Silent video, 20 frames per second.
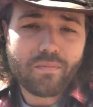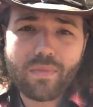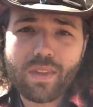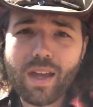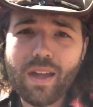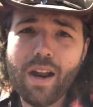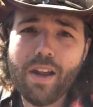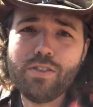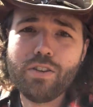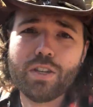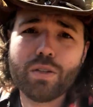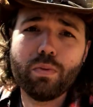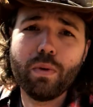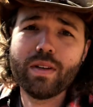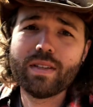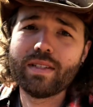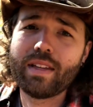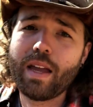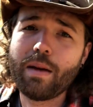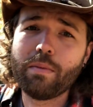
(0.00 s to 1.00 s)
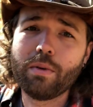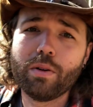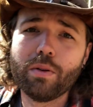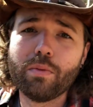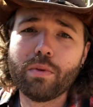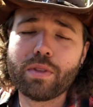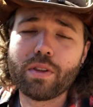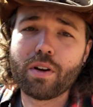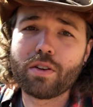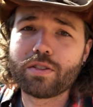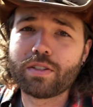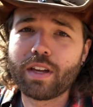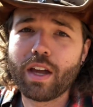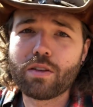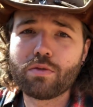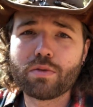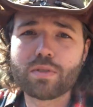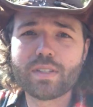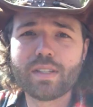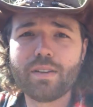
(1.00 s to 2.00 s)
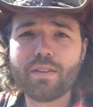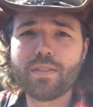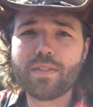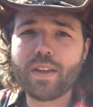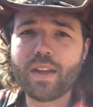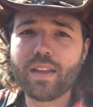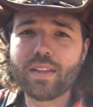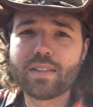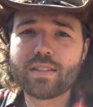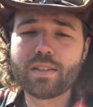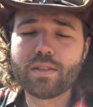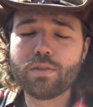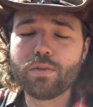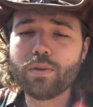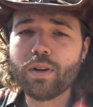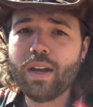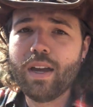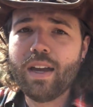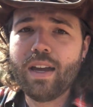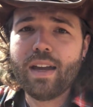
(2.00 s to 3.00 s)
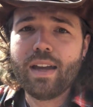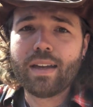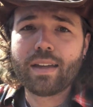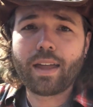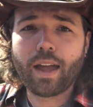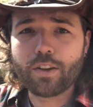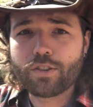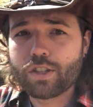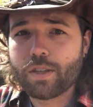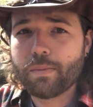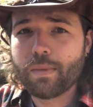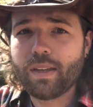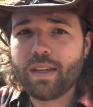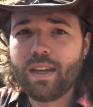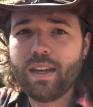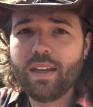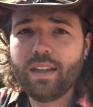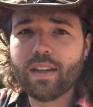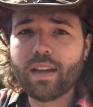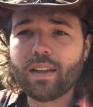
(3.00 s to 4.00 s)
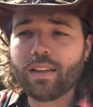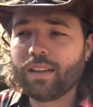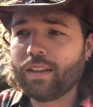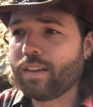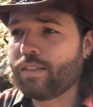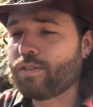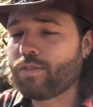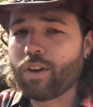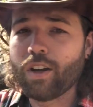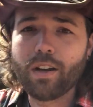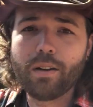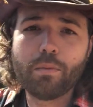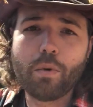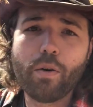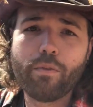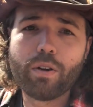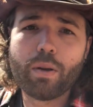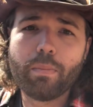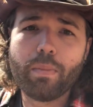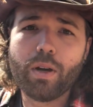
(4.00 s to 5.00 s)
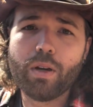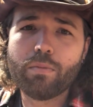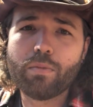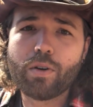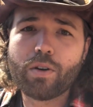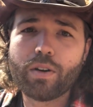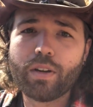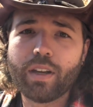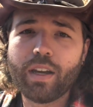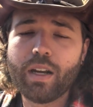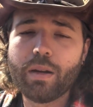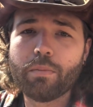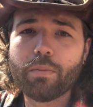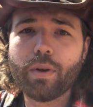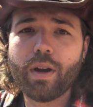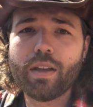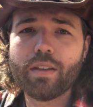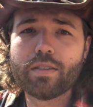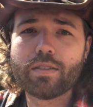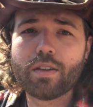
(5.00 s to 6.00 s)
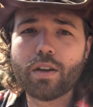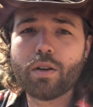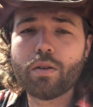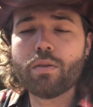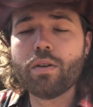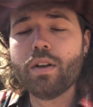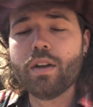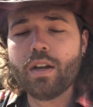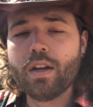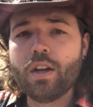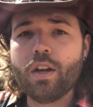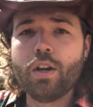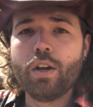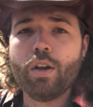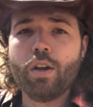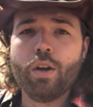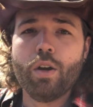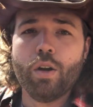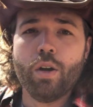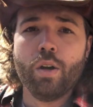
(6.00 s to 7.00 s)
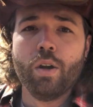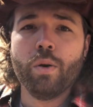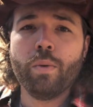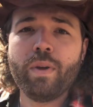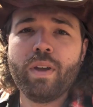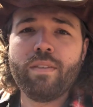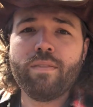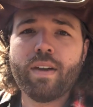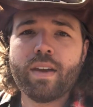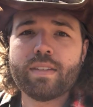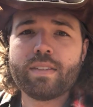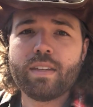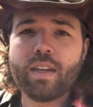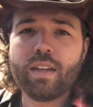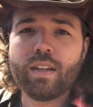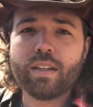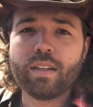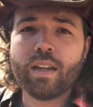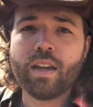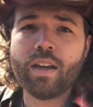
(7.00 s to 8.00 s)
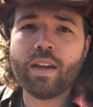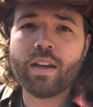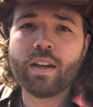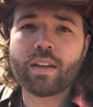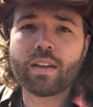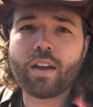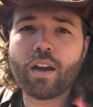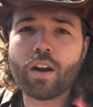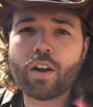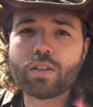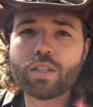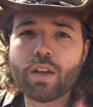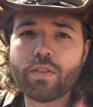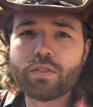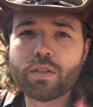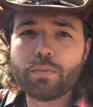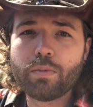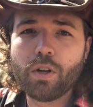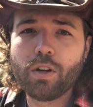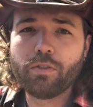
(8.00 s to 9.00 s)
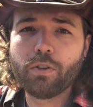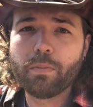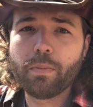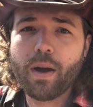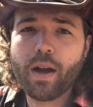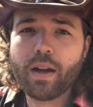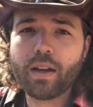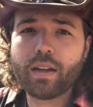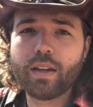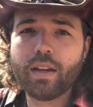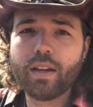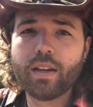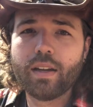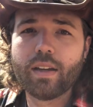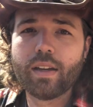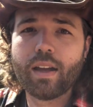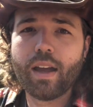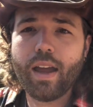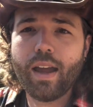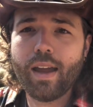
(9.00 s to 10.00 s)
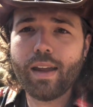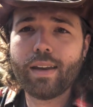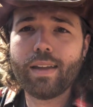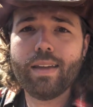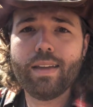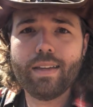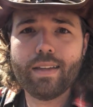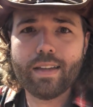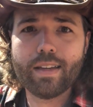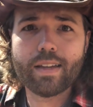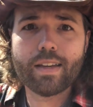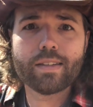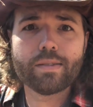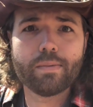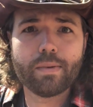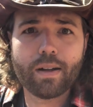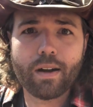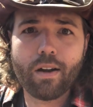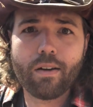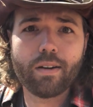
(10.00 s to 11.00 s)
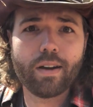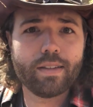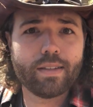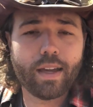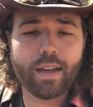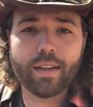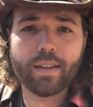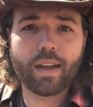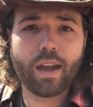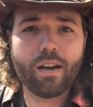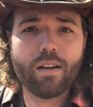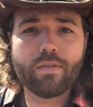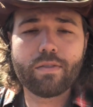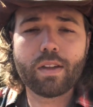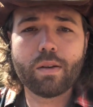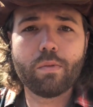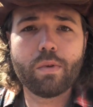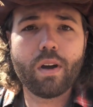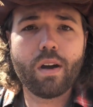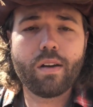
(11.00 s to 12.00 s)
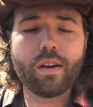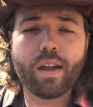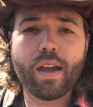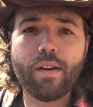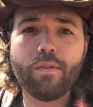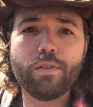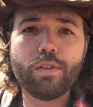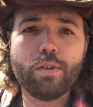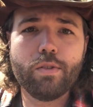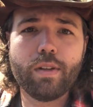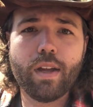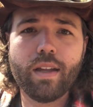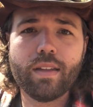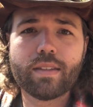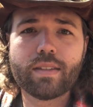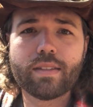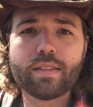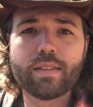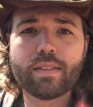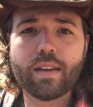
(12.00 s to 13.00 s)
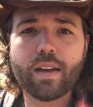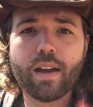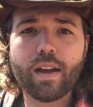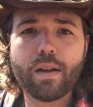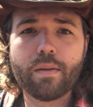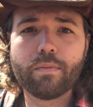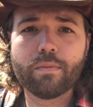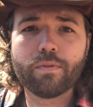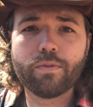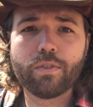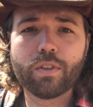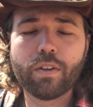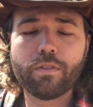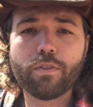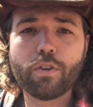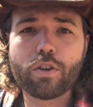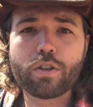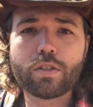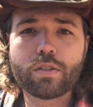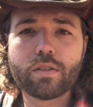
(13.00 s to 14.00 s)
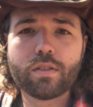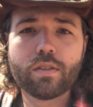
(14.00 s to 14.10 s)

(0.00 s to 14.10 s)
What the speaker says: And I just wasn't able, with our schedules and everything, to catch them in heat and get them over to Biltmore to get them bred. So we invested and got ourselves a beautiful buck. And he has been already taking care of them. We already have due dates for the first.